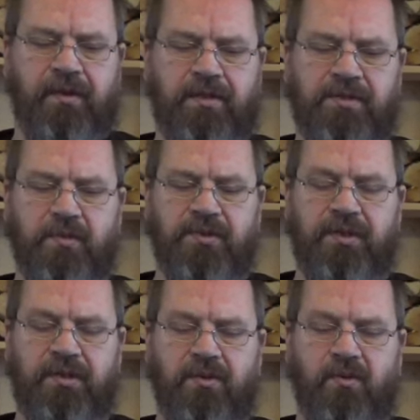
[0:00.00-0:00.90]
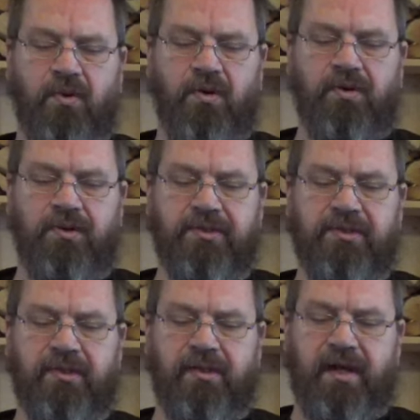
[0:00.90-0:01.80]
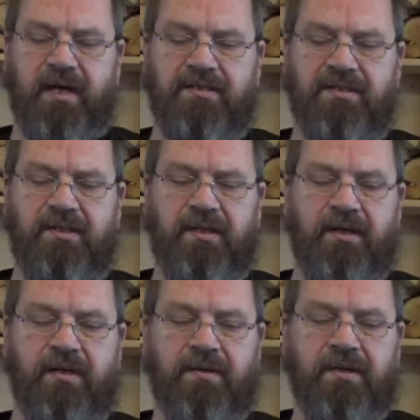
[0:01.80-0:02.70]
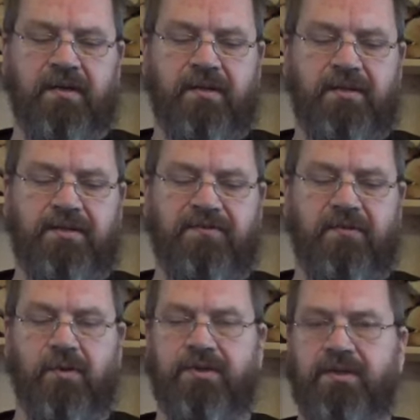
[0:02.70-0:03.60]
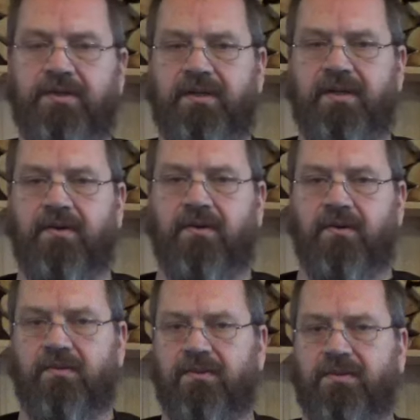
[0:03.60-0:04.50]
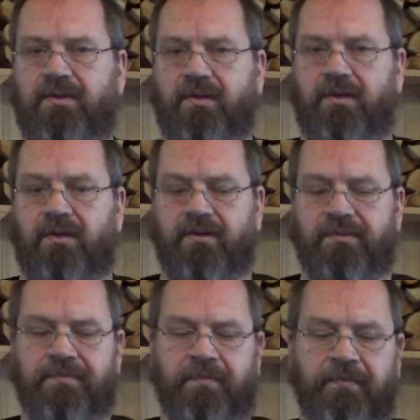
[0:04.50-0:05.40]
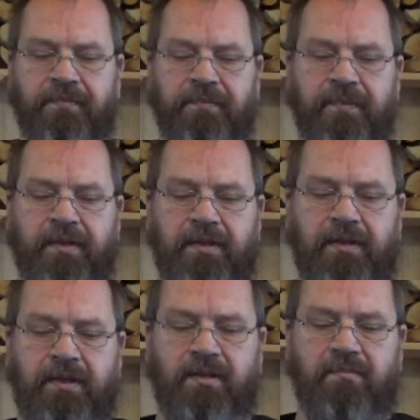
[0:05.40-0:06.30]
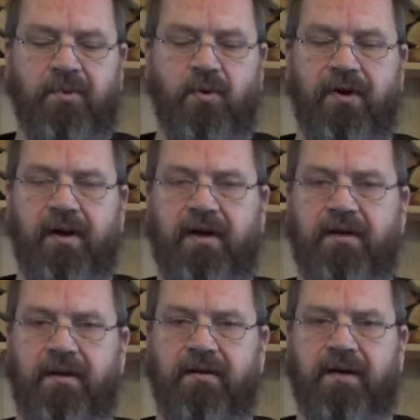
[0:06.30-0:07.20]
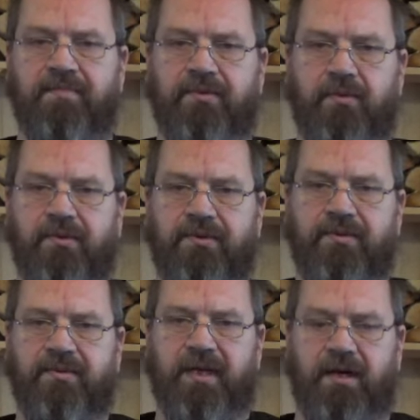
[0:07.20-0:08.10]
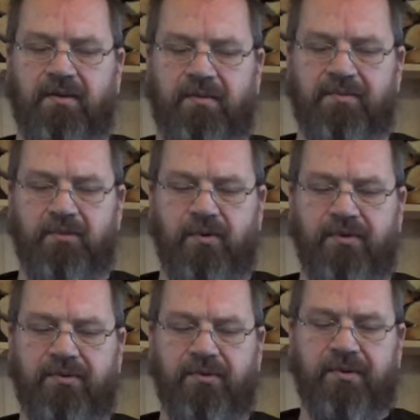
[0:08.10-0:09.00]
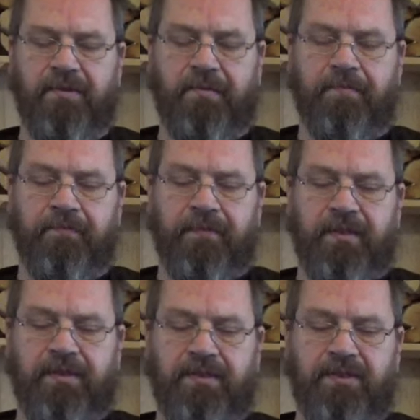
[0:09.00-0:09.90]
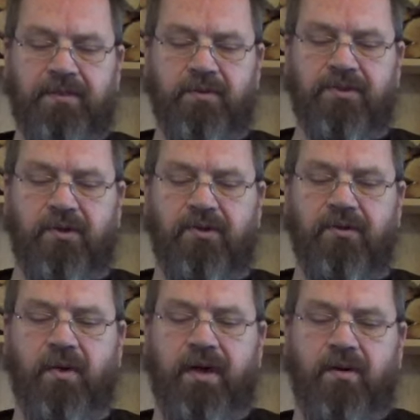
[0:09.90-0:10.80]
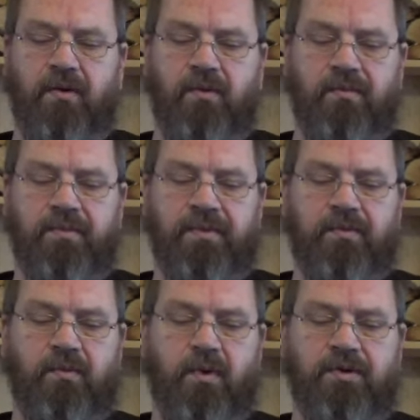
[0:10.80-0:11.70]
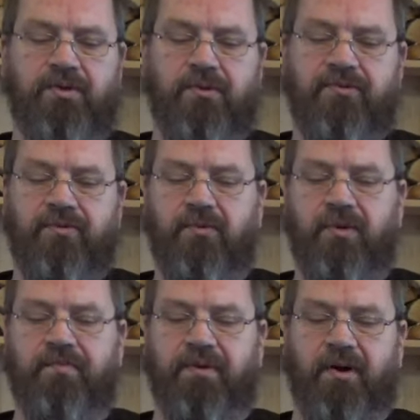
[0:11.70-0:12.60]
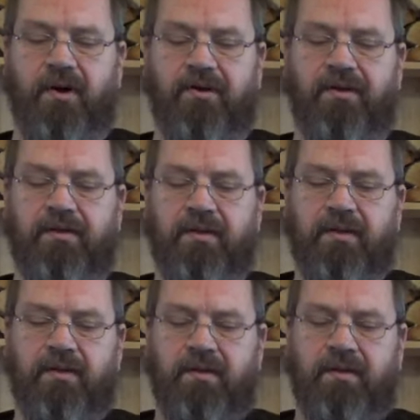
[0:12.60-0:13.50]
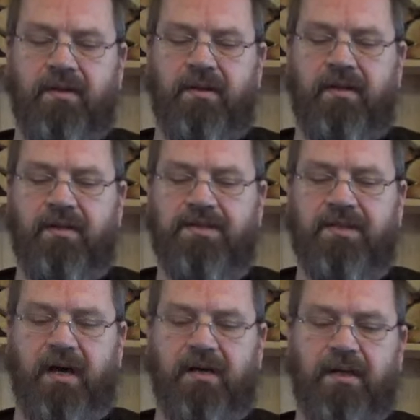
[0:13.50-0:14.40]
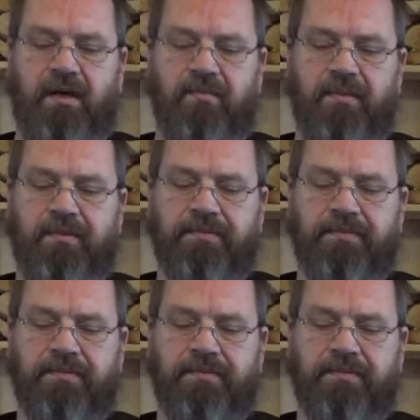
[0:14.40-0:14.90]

This was in August last year. This 14 year old girl in Borlänge, up north, town up north, she was on her way home, walked through a park, and then this guy came.